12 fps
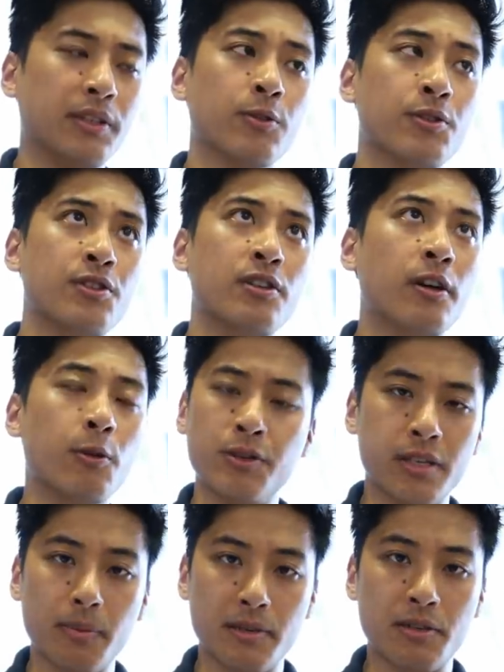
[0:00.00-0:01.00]
but there's no
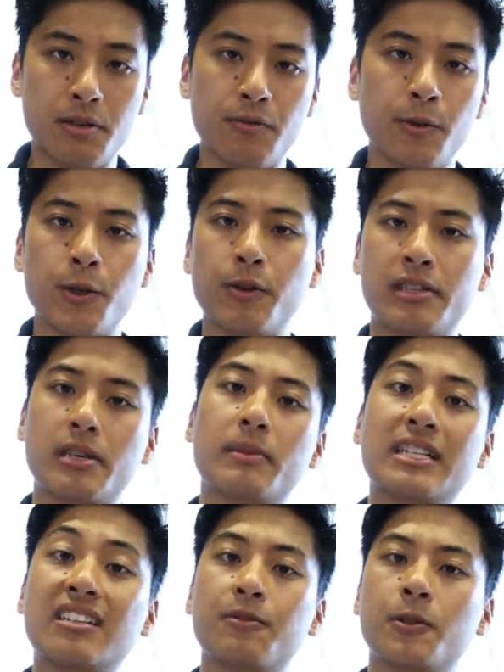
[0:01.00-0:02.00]
substitute for doing
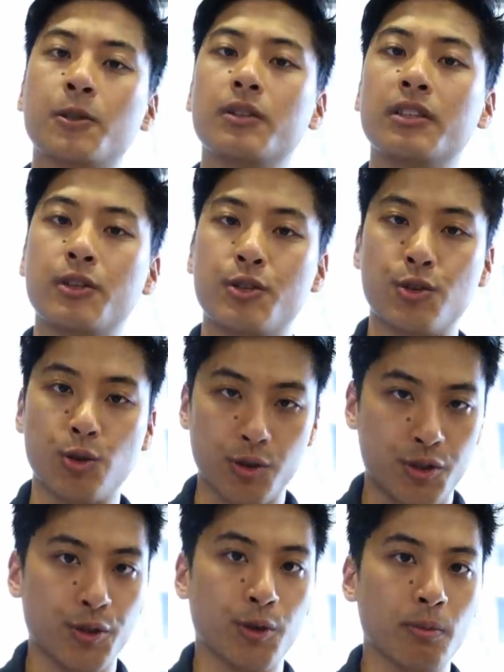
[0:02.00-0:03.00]
something difficult in the
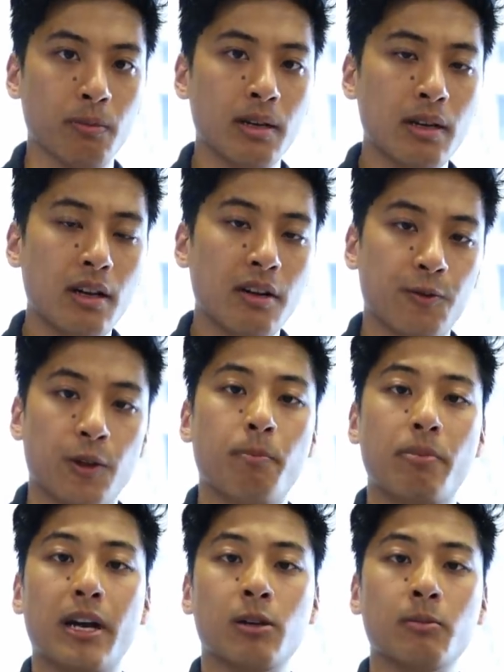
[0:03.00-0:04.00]
short term for the
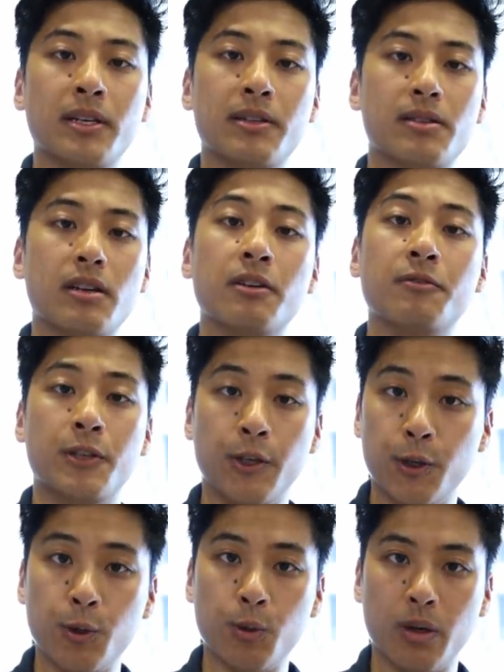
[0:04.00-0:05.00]
betterment of
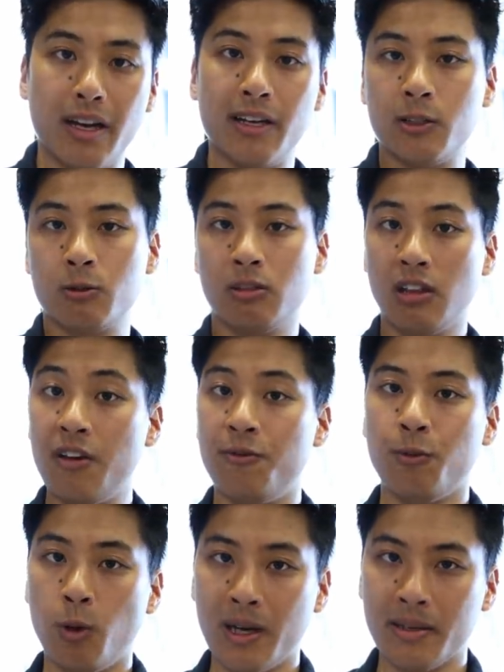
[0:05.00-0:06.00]
you and your
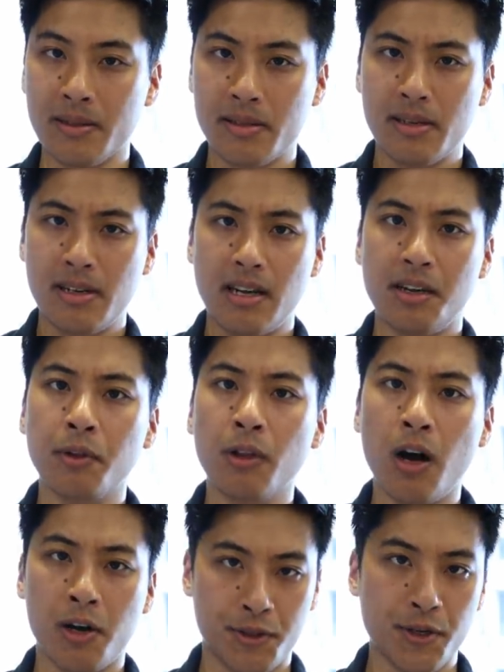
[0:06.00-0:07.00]
loved ones in the
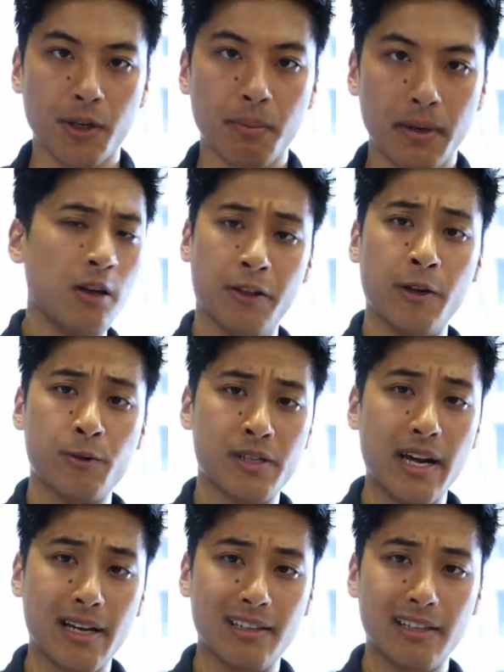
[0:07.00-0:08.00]
long term. Although
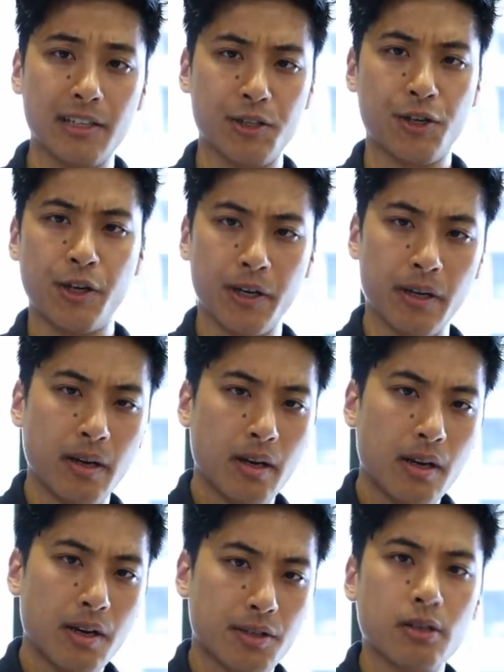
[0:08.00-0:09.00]
cycling is good,
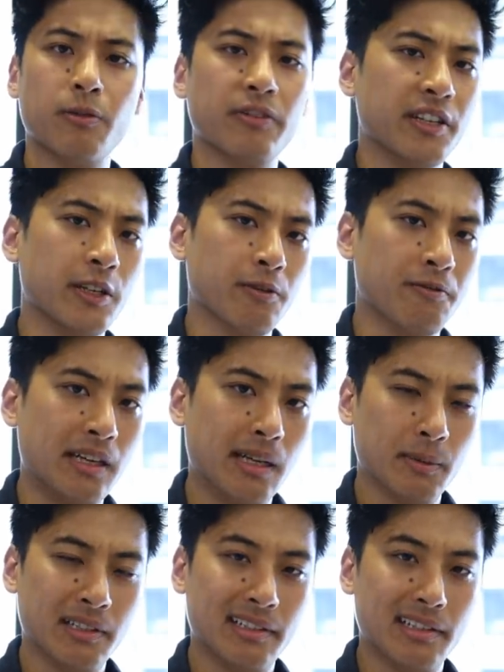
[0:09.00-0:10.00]
serving your
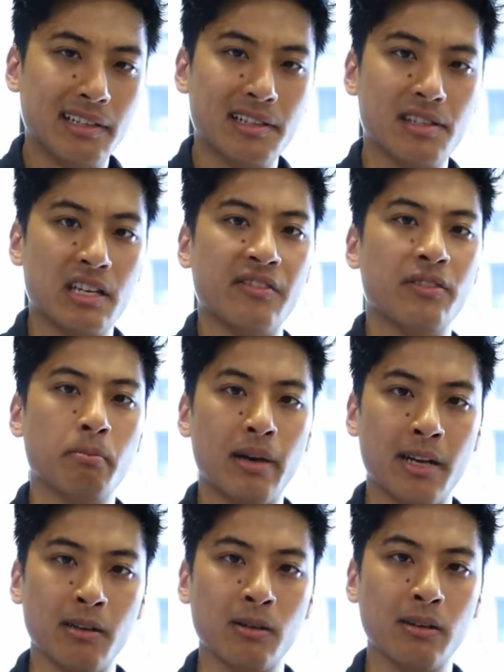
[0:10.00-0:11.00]
family is even
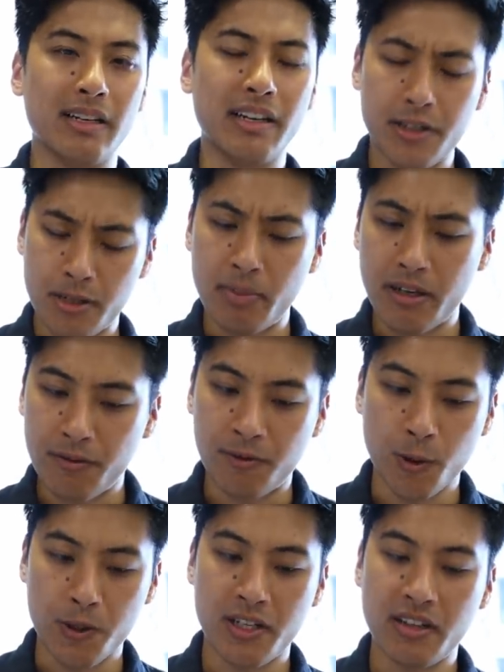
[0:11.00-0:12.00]
better. It is a bit
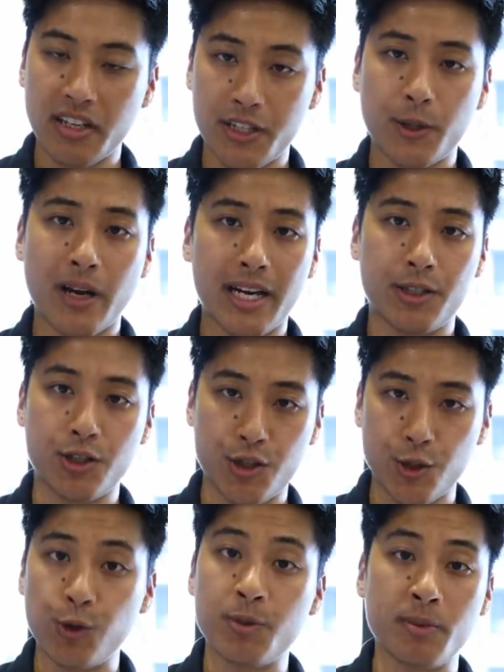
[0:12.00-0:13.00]
unfortunate that you had to
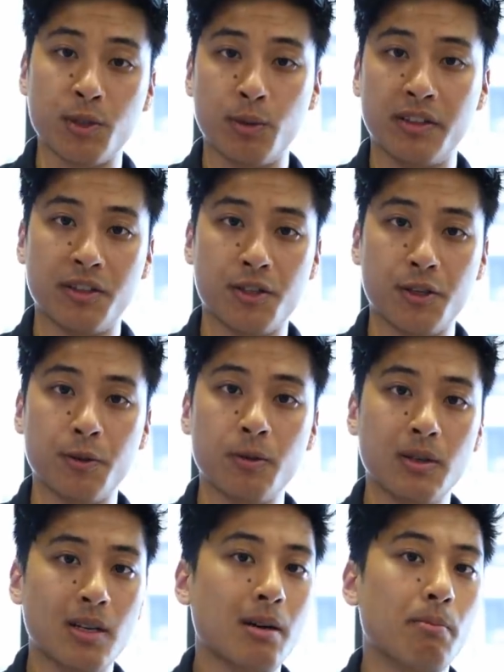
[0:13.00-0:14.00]
choose between the two,
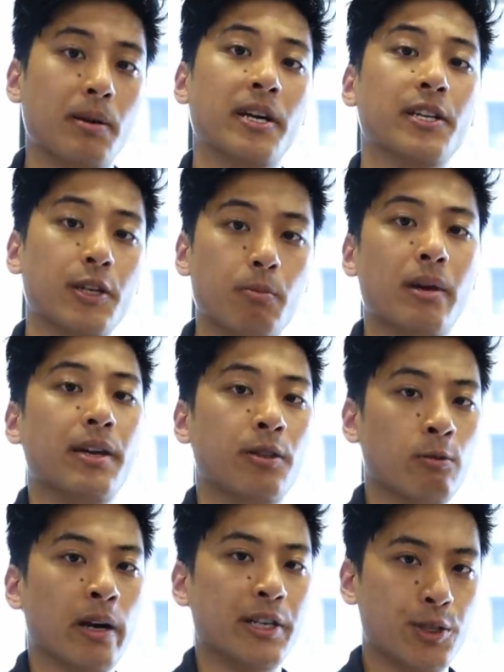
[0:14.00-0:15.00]
but you made
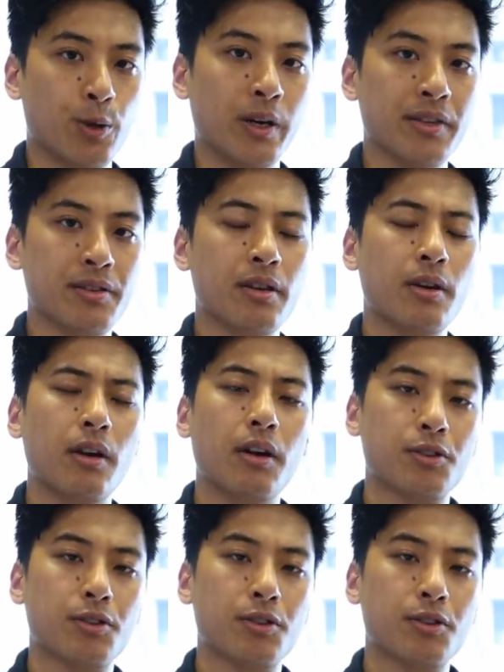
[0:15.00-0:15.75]
the right choice.